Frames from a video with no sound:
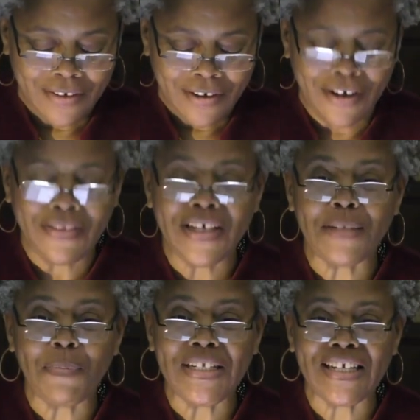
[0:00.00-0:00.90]
On
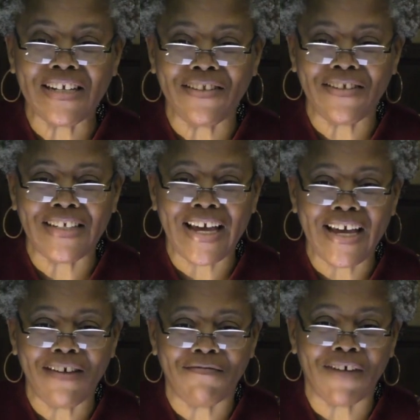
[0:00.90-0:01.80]
this particular
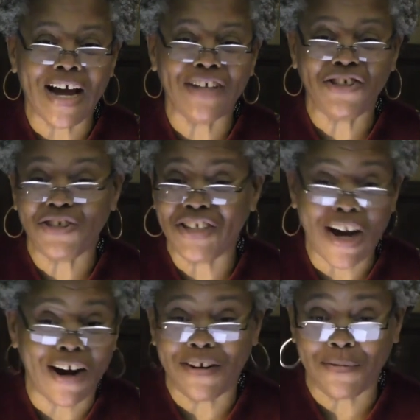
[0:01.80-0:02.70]
day, Roger
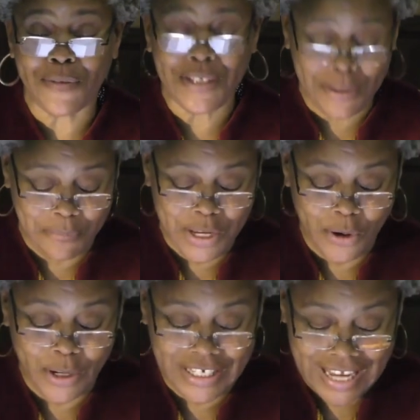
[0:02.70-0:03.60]
Dart was to be
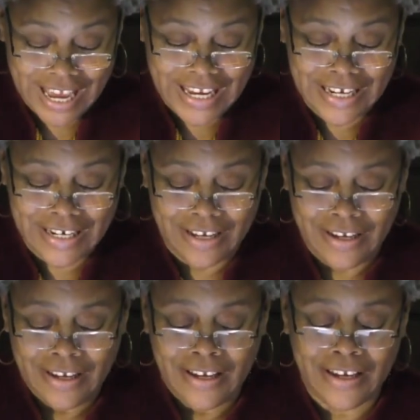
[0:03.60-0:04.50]
ordained
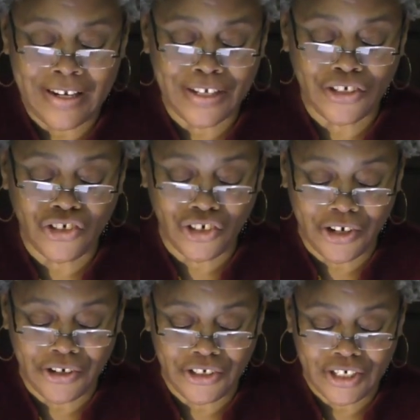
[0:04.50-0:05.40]
in his
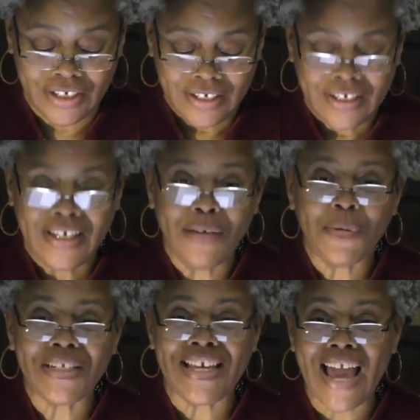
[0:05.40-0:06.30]
church. He
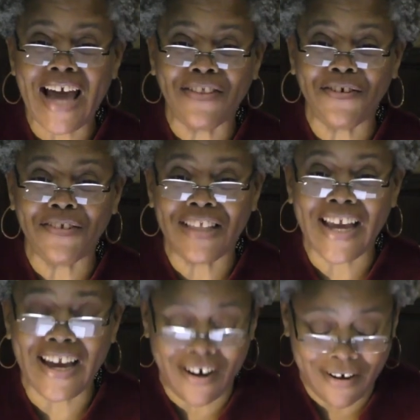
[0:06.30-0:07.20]
was gathered
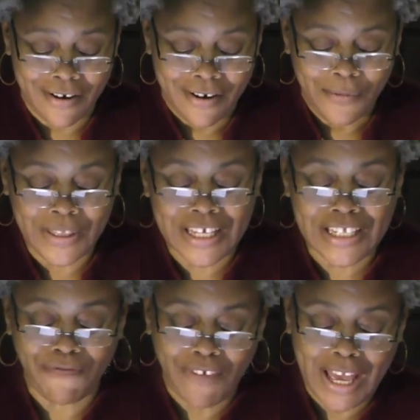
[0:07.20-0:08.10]
there with
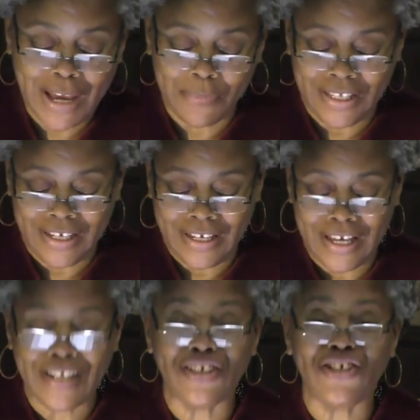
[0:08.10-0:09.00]
his family
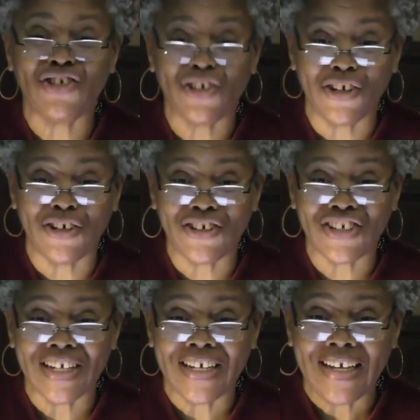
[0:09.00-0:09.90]
and his
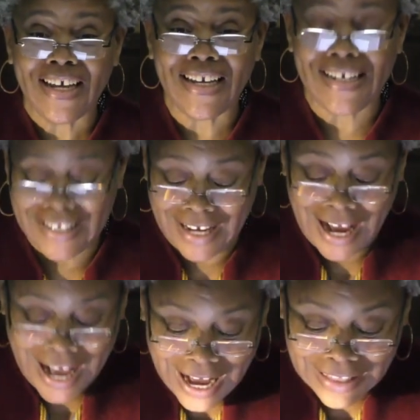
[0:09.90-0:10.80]
church and his
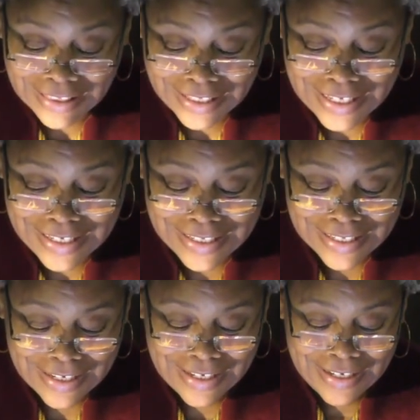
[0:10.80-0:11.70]
colleagues
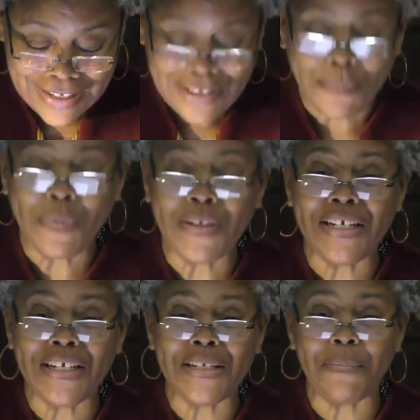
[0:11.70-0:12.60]
to
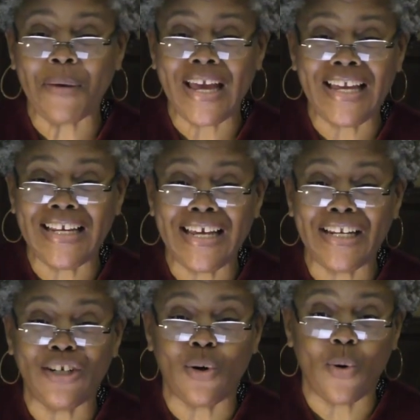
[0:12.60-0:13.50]
participate in
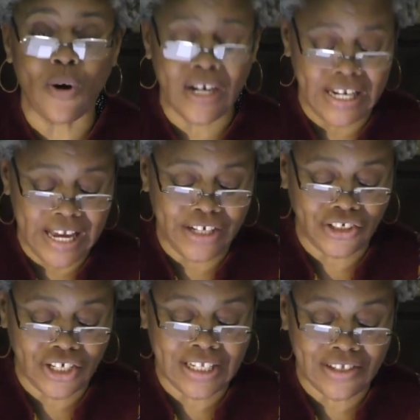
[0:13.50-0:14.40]
an
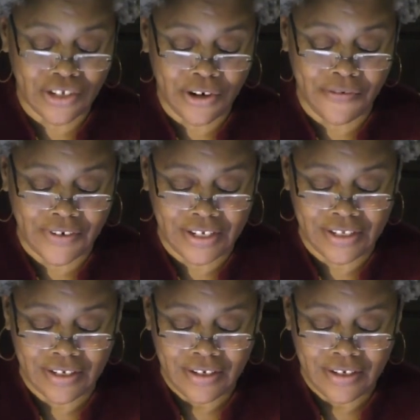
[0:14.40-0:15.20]
ordination service.